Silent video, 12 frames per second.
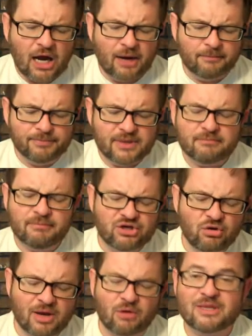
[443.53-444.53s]
Um,
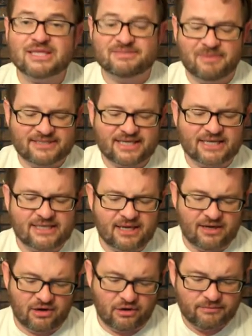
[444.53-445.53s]
but no matter what this basic
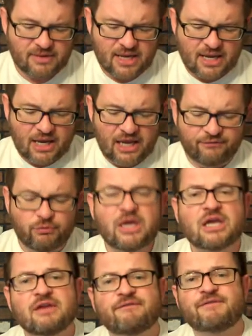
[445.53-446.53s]
idea here, if
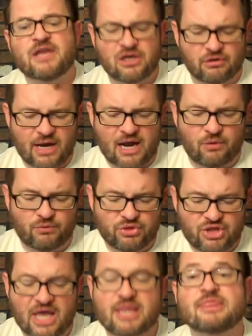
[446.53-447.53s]
we can figure
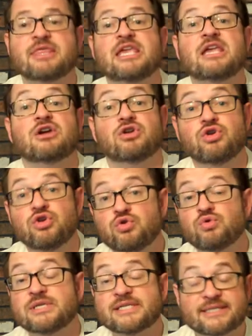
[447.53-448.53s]
out then the
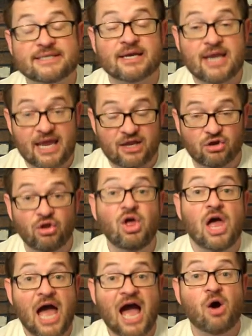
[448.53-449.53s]
noon sun
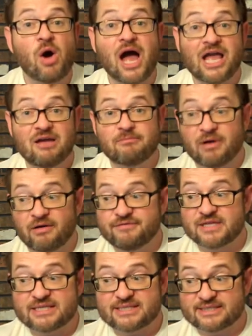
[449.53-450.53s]
angle, how high
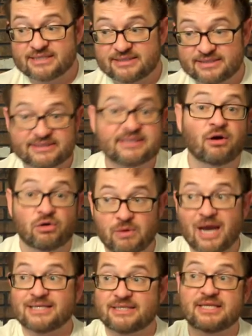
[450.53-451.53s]
above sky
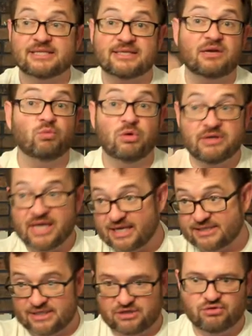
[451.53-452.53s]
horizon the sun will
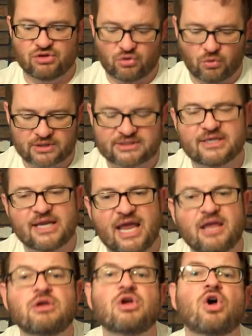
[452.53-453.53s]
get during the course of the
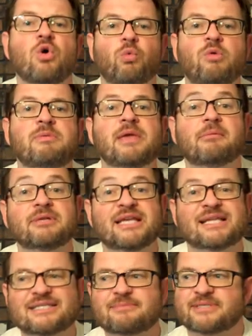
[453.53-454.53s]
day, we'll be able to
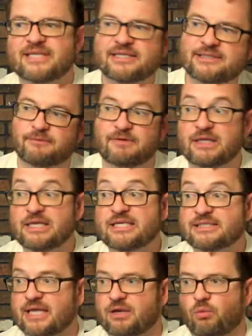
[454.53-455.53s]
get some sense of at
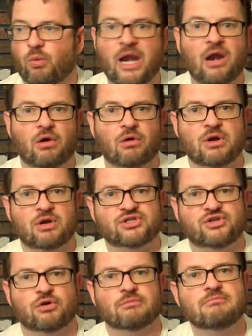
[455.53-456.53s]
least like where
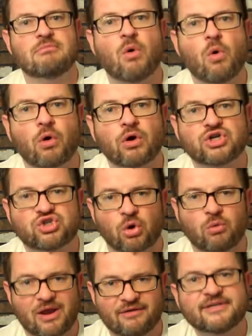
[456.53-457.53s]
is there more
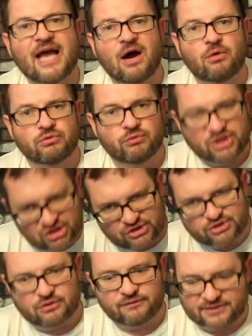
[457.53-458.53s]
shortwave down reaching
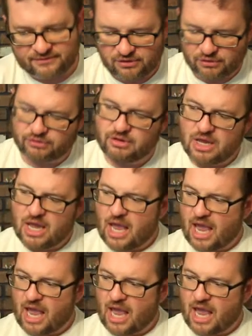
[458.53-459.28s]
the surface of the Earth